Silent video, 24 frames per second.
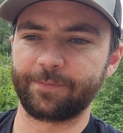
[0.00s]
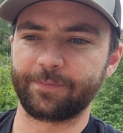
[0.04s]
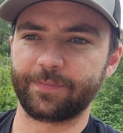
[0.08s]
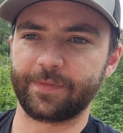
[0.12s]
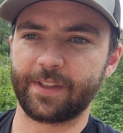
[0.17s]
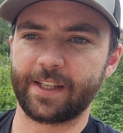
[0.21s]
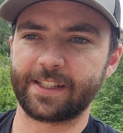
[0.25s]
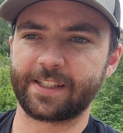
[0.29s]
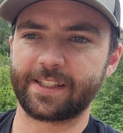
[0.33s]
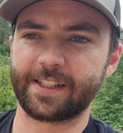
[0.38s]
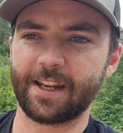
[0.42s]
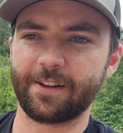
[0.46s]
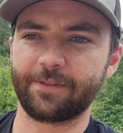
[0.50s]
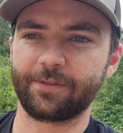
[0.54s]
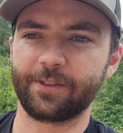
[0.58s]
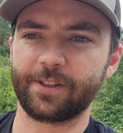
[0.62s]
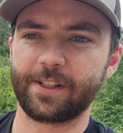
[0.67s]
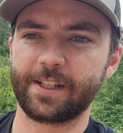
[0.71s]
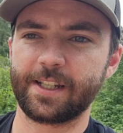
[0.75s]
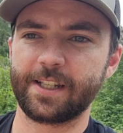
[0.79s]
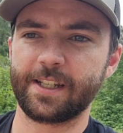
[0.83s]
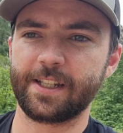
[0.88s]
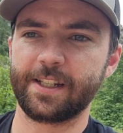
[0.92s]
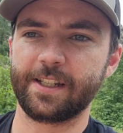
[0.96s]
it's
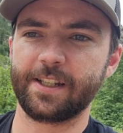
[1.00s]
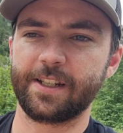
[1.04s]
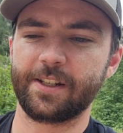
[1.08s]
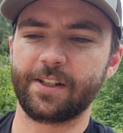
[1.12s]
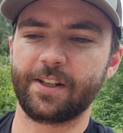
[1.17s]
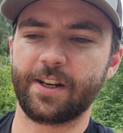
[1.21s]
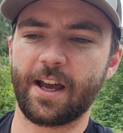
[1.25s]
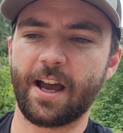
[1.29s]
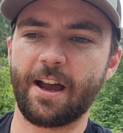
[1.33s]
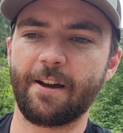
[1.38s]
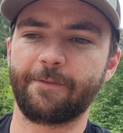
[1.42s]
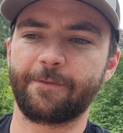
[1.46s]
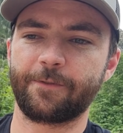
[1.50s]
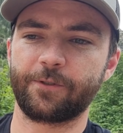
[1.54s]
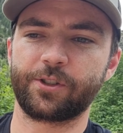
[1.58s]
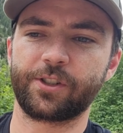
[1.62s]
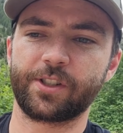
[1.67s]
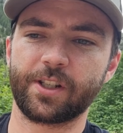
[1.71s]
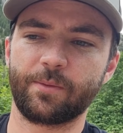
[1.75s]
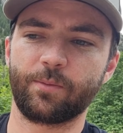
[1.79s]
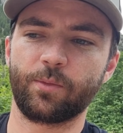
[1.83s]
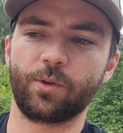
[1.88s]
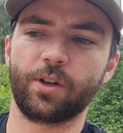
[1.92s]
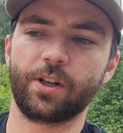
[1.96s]
definitely not for
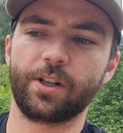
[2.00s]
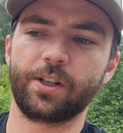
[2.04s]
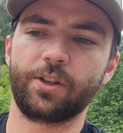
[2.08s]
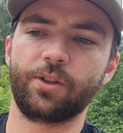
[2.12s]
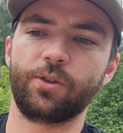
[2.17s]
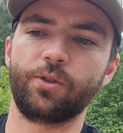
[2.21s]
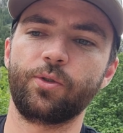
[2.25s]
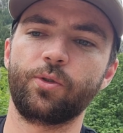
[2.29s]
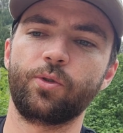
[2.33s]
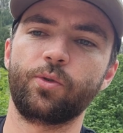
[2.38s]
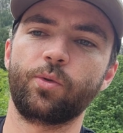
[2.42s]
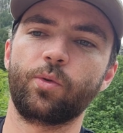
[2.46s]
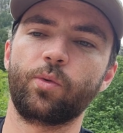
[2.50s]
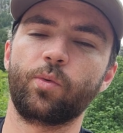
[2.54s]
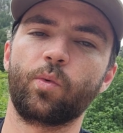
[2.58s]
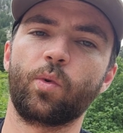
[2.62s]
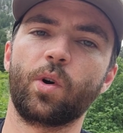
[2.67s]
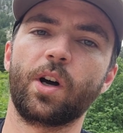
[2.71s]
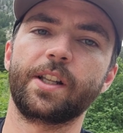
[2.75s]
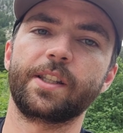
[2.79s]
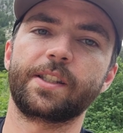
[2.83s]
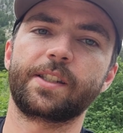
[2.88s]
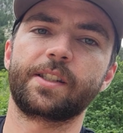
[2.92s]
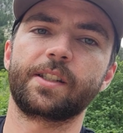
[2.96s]
someone who
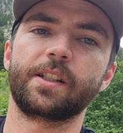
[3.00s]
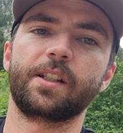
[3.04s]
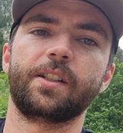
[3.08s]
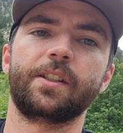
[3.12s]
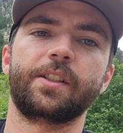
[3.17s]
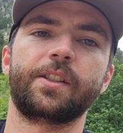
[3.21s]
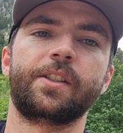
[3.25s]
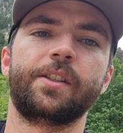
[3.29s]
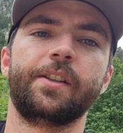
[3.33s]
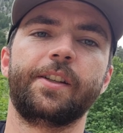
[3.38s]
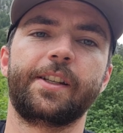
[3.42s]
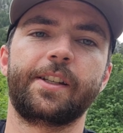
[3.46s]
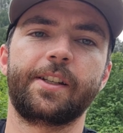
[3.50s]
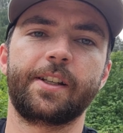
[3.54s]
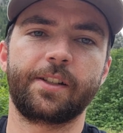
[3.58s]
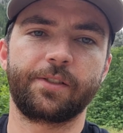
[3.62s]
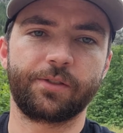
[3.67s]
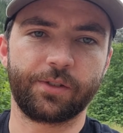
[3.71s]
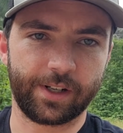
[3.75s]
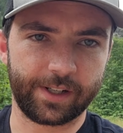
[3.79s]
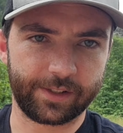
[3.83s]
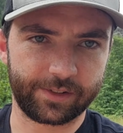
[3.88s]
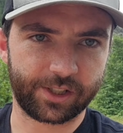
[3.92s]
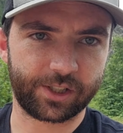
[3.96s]
wants to
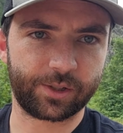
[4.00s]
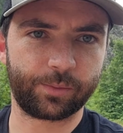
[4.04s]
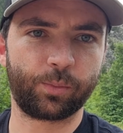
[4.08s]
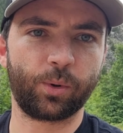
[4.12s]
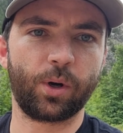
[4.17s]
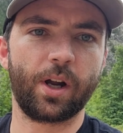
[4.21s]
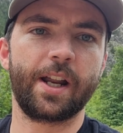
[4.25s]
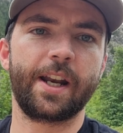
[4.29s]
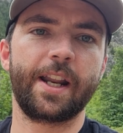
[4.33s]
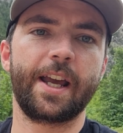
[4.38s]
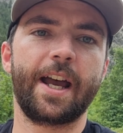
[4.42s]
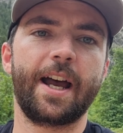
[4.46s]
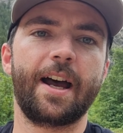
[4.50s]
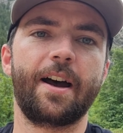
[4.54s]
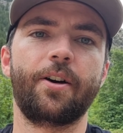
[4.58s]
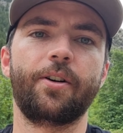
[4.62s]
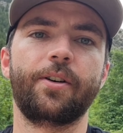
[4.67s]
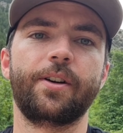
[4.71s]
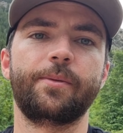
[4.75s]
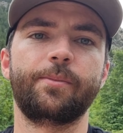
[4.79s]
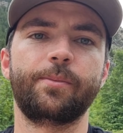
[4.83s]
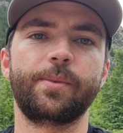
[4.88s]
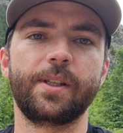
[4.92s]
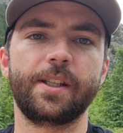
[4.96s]
kind of spread out
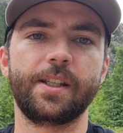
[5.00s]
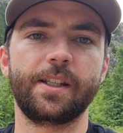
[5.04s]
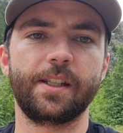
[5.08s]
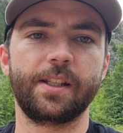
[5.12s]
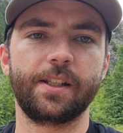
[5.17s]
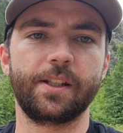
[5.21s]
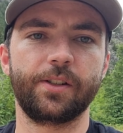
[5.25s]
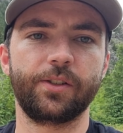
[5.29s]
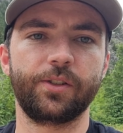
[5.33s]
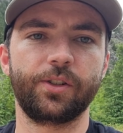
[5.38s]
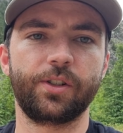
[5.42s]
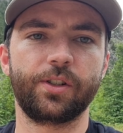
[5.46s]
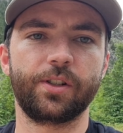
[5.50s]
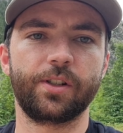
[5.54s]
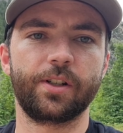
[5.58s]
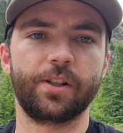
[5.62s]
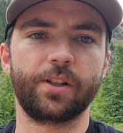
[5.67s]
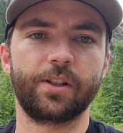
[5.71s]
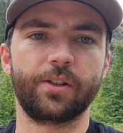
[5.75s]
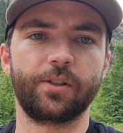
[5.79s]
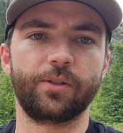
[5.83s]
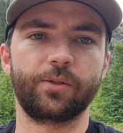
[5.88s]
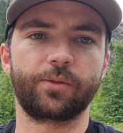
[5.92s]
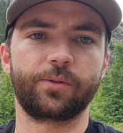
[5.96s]
and be, you
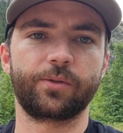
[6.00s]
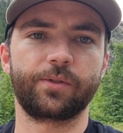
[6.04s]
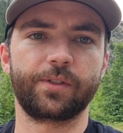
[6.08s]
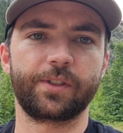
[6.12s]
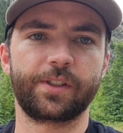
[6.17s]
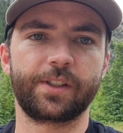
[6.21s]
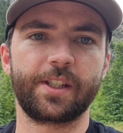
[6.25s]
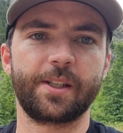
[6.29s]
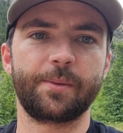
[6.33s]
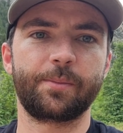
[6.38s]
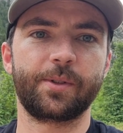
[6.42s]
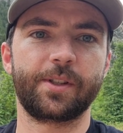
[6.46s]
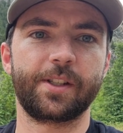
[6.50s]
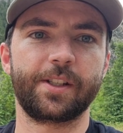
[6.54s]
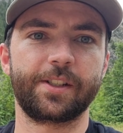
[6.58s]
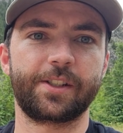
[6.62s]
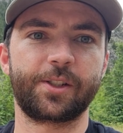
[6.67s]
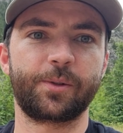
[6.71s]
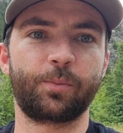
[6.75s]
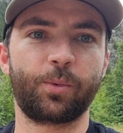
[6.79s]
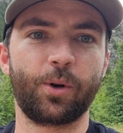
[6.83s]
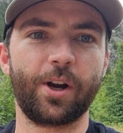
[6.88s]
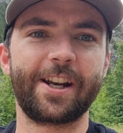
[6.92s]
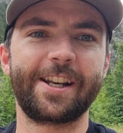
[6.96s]
know, sleep in the
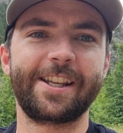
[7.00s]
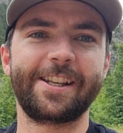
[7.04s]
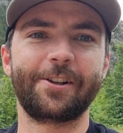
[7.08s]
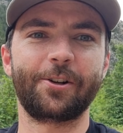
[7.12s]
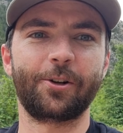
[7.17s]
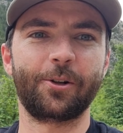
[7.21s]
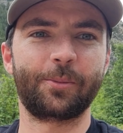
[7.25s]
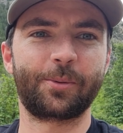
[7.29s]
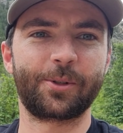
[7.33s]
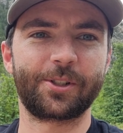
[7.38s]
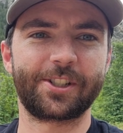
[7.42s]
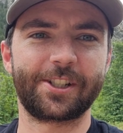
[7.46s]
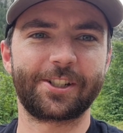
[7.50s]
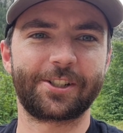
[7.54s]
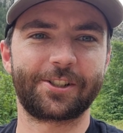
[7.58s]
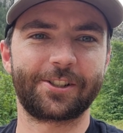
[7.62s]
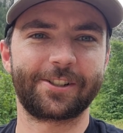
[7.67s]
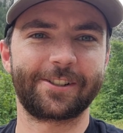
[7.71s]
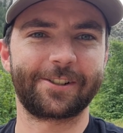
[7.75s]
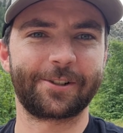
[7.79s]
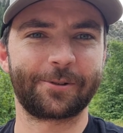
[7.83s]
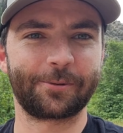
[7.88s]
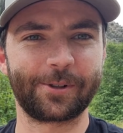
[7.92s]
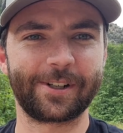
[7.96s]
spread eagle
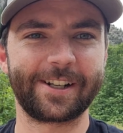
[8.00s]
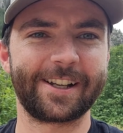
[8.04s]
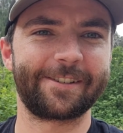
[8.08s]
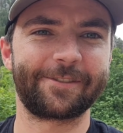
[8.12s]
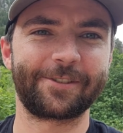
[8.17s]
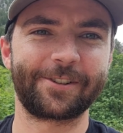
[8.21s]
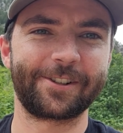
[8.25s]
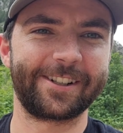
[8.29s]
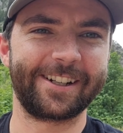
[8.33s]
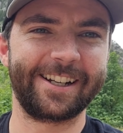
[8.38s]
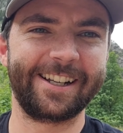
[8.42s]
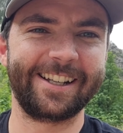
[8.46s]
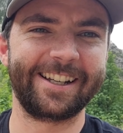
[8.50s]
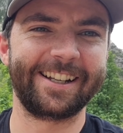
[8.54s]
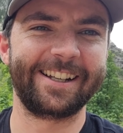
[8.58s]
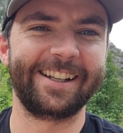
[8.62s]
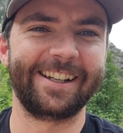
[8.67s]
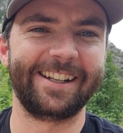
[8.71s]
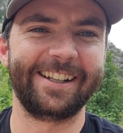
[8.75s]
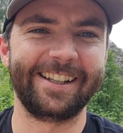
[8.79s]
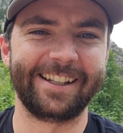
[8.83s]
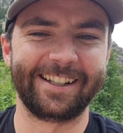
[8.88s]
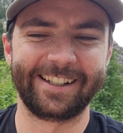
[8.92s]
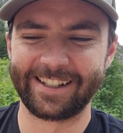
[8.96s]
position or whatever.
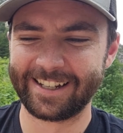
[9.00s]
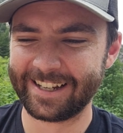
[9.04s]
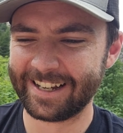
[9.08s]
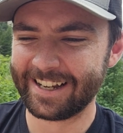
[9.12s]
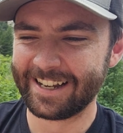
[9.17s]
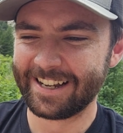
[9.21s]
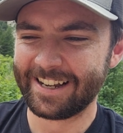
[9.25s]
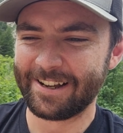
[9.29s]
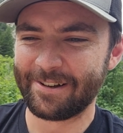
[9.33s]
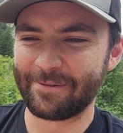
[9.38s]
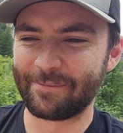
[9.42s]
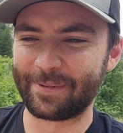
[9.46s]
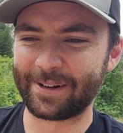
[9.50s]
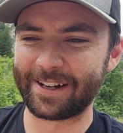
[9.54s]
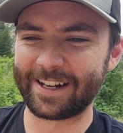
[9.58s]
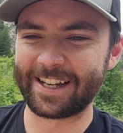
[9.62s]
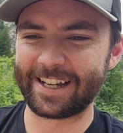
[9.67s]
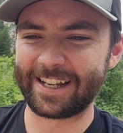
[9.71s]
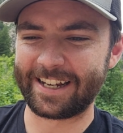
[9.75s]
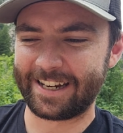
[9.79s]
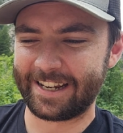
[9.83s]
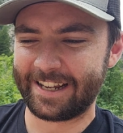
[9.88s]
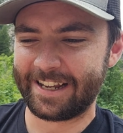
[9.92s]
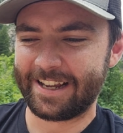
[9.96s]

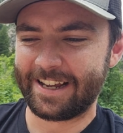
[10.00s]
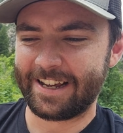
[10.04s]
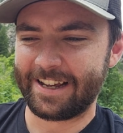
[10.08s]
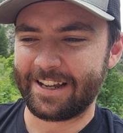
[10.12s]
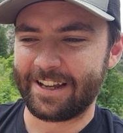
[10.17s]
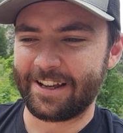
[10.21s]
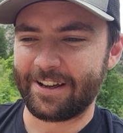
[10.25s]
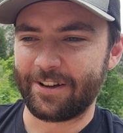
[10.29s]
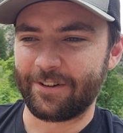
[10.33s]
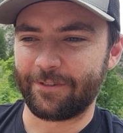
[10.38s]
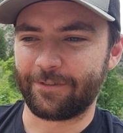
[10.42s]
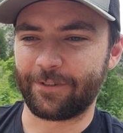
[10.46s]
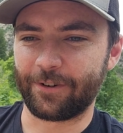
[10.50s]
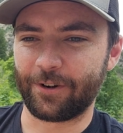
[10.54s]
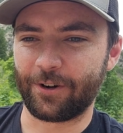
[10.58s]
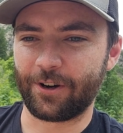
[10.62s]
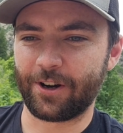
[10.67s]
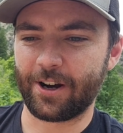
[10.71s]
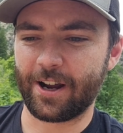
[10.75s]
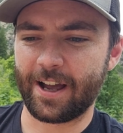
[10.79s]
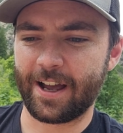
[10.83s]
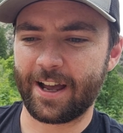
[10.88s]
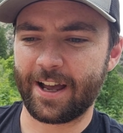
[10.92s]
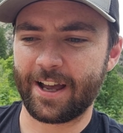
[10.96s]
But
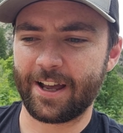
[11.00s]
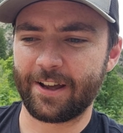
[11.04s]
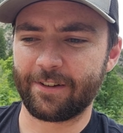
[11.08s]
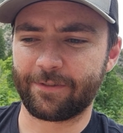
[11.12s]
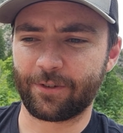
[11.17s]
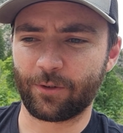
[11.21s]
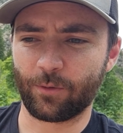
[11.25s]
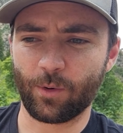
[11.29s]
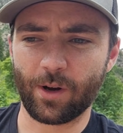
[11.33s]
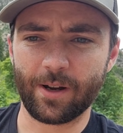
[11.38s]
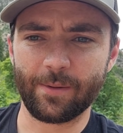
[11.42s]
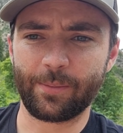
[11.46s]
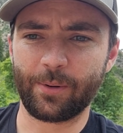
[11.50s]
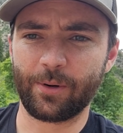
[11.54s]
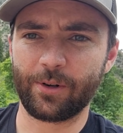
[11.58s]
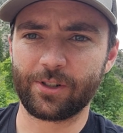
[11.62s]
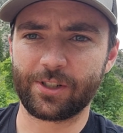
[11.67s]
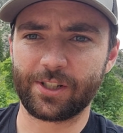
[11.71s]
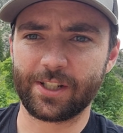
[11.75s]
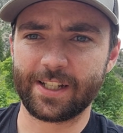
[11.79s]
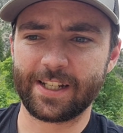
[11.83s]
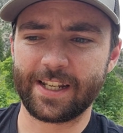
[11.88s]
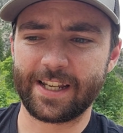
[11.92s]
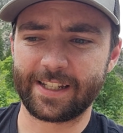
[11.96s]
for one
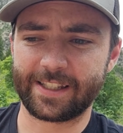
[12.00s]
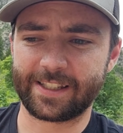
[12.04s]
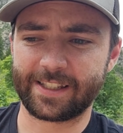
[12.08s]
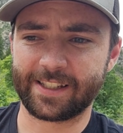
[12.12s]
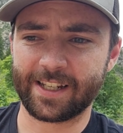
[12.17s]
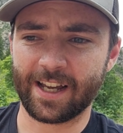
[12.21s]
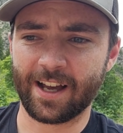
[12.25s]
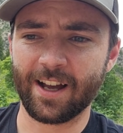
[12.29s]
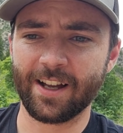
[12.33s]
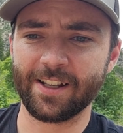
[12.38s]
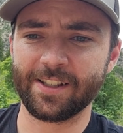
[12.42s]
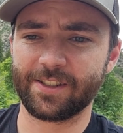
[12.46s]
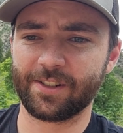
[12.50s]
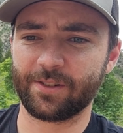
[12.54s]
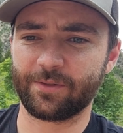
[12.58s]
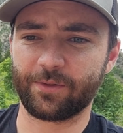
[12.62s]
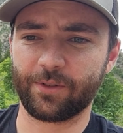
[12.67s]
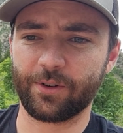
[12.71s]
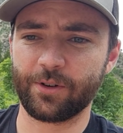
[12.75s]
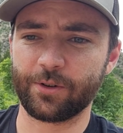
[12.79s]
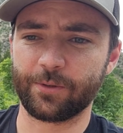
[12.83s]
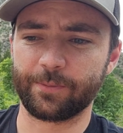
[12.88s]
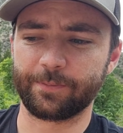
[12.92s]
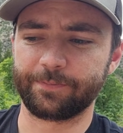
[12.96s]
person, it's tons of
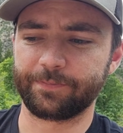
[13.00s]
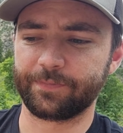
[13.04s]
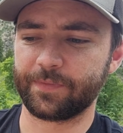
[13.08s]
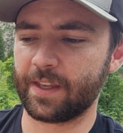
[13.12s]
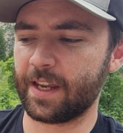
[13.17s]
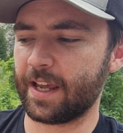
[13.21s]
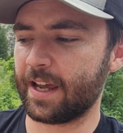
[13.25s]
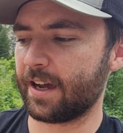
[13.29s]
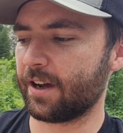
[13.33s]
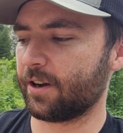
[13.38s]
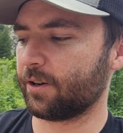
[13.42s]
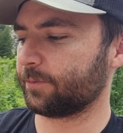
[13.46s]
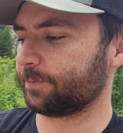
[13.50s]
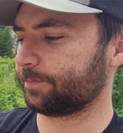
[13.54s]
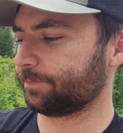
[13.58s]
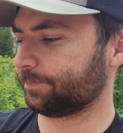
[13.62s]
room. Now,